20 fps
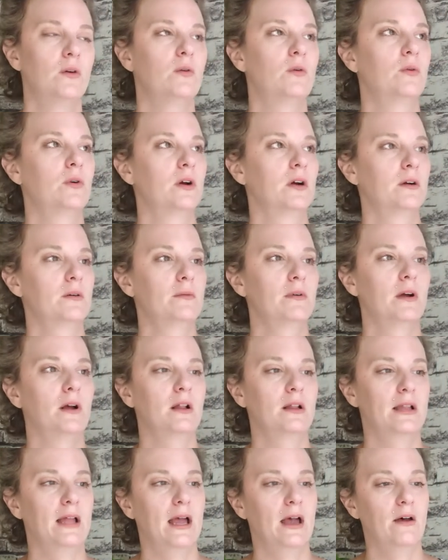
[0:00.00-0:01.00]
Or
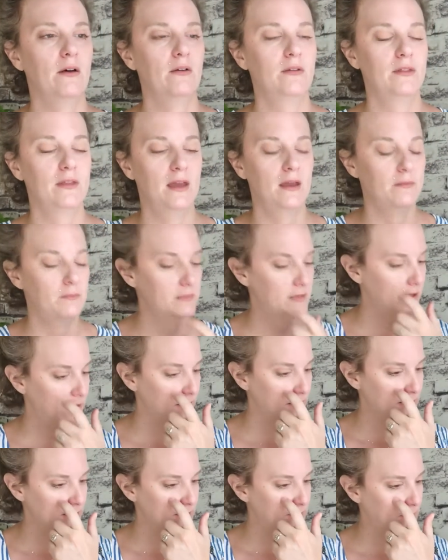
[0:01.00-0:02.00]
allow them
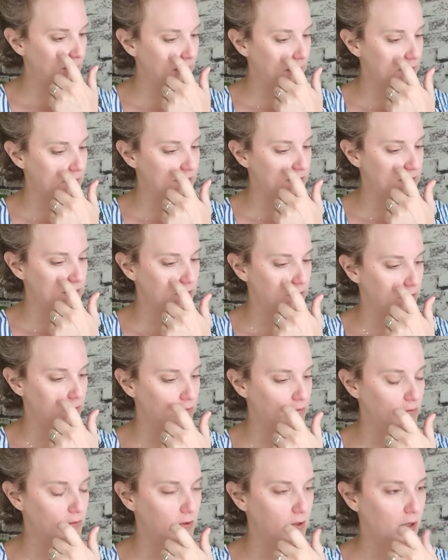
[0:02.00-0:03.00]
the space
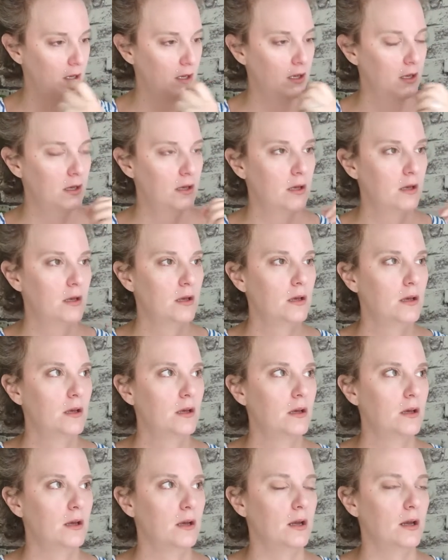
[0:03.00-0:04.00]
to
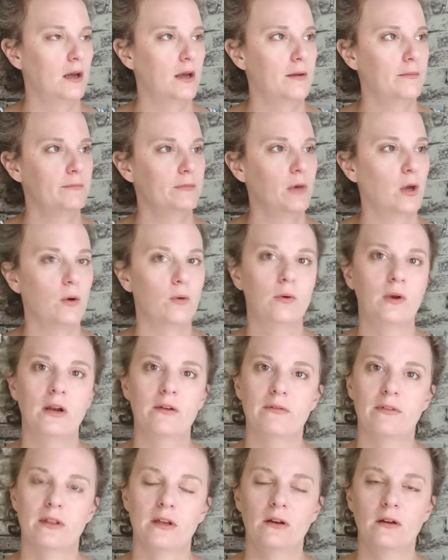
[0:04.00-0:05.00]
um, go
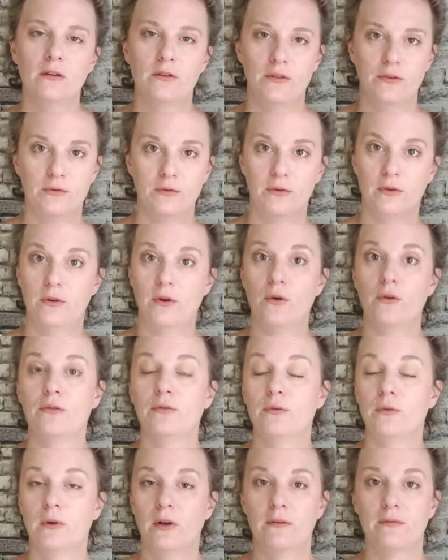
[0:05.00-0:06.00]
whatever they're th- go
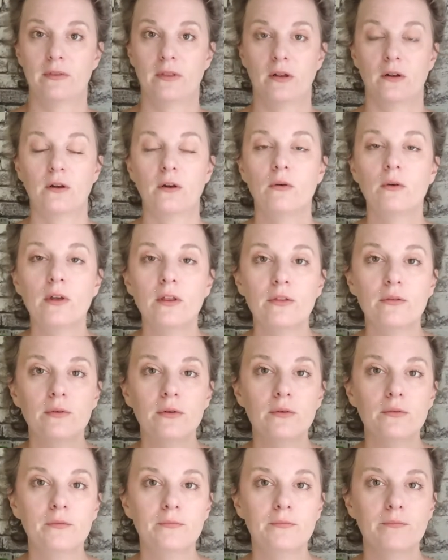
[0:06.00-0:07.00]
through whatever they're going
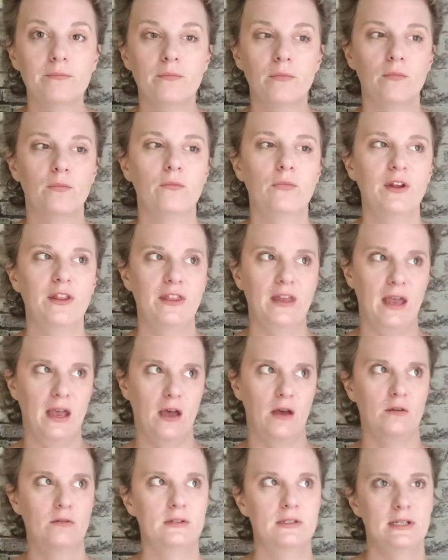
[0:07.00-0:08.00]
through
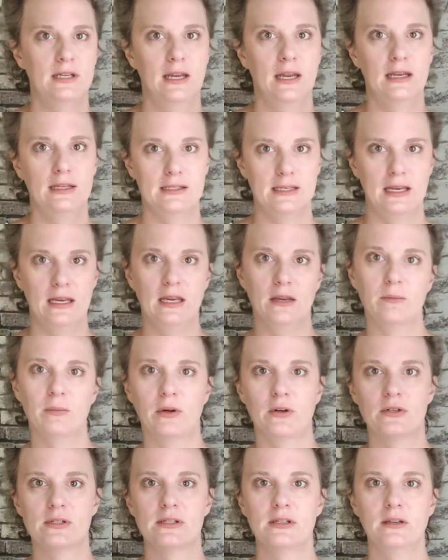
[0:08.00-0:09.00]
without t- taking it
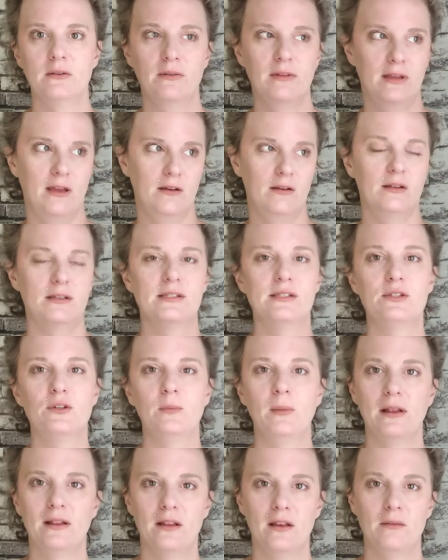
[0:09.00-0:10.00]
personally, without
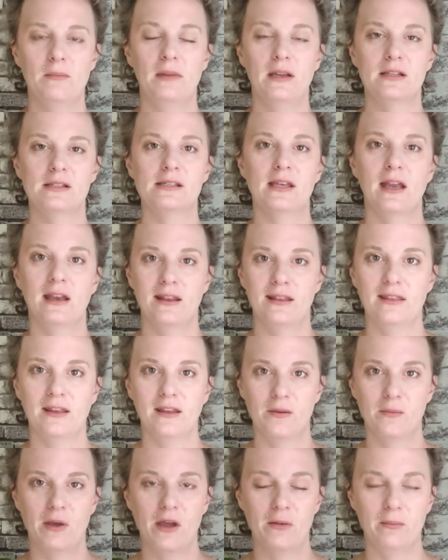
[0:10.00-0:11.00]
assuming that it means
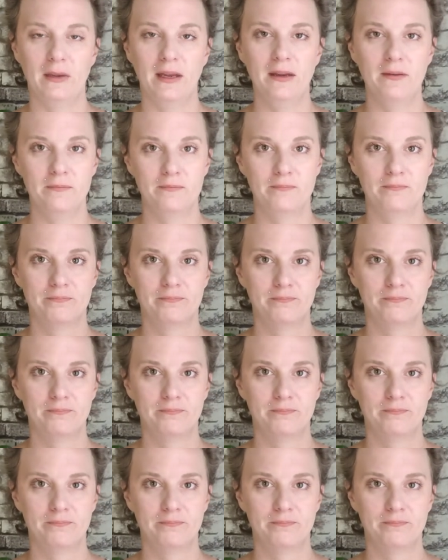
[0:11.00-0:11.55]
anything about me.